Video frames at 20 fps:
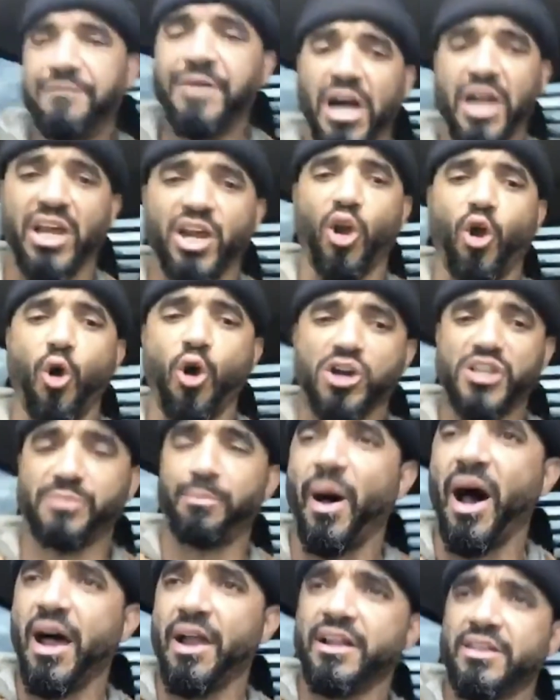that fucking
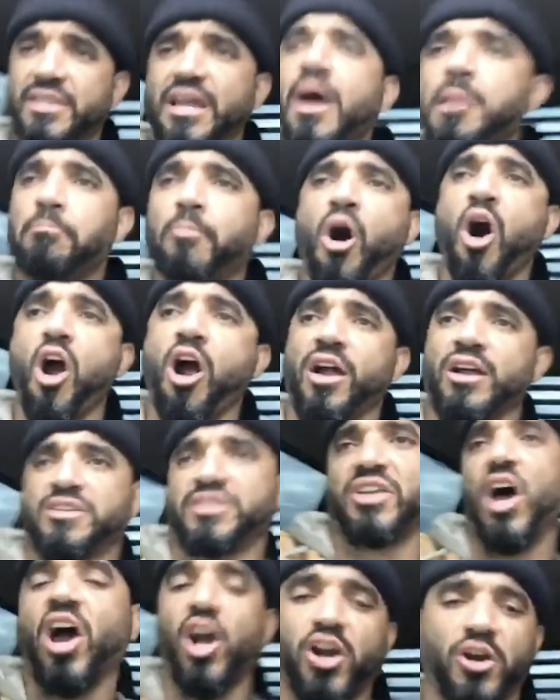correspondence?
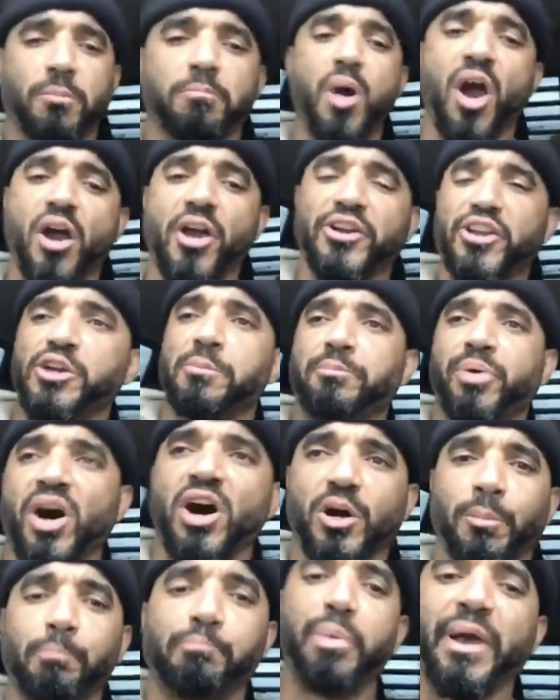Mark Zuckerberg, you
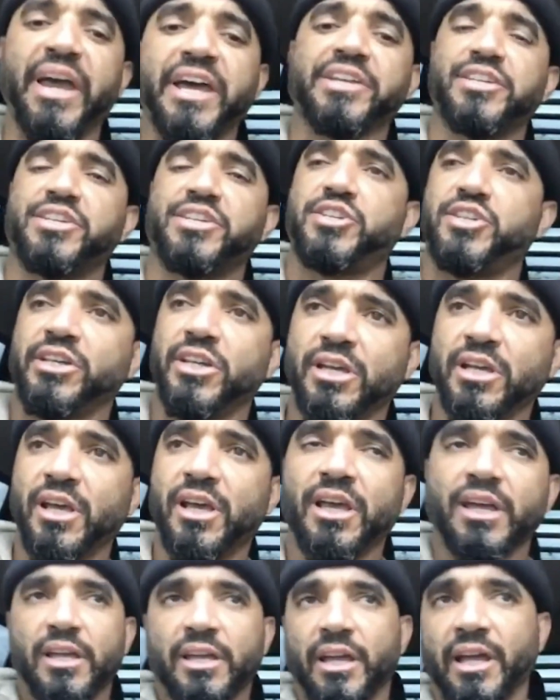punk bitch.
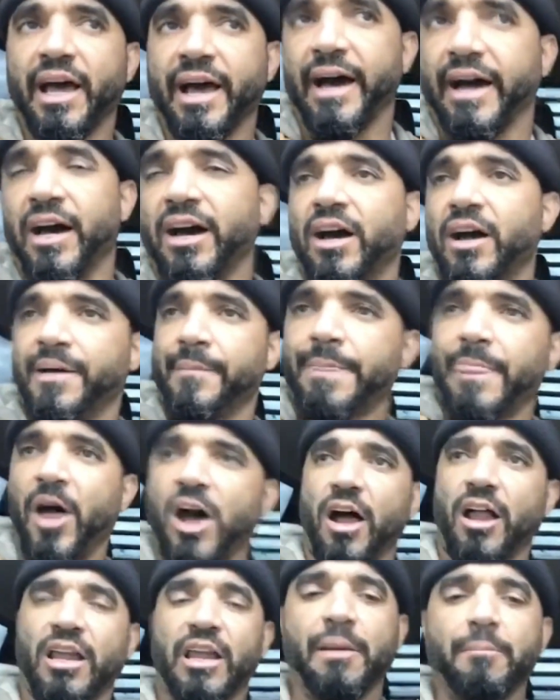
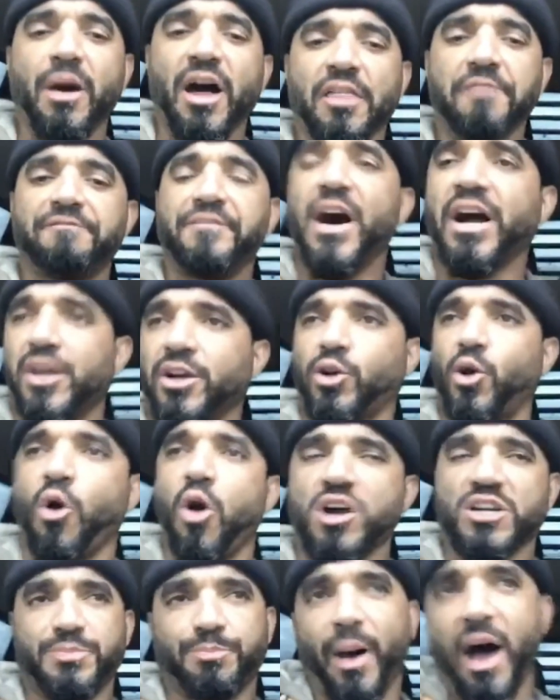Yeah. All that motherfucking
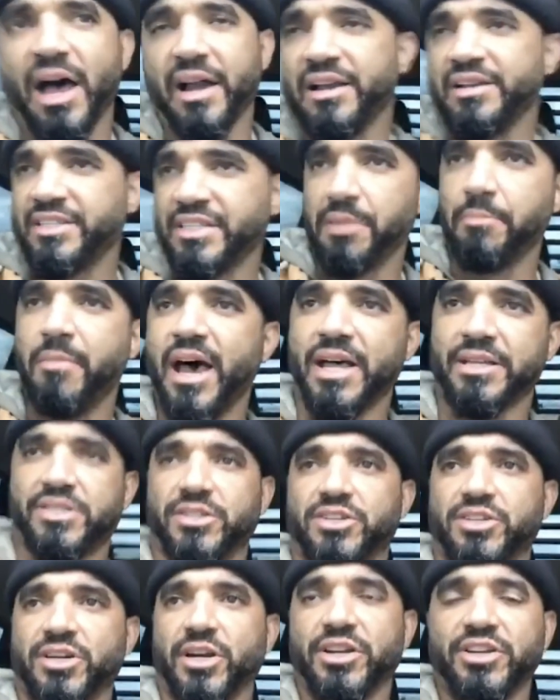correspondence in
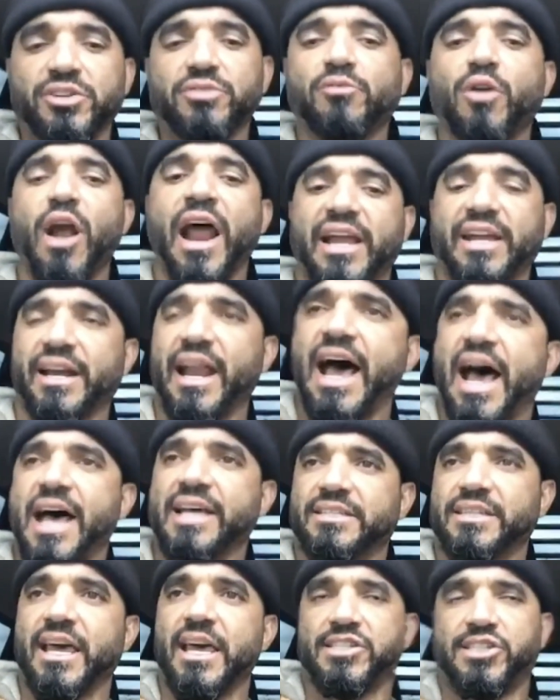Messenger. You
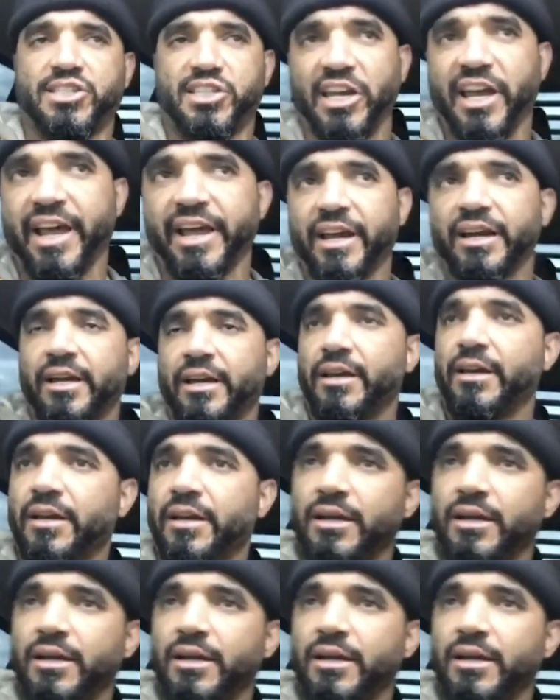recognize that shit?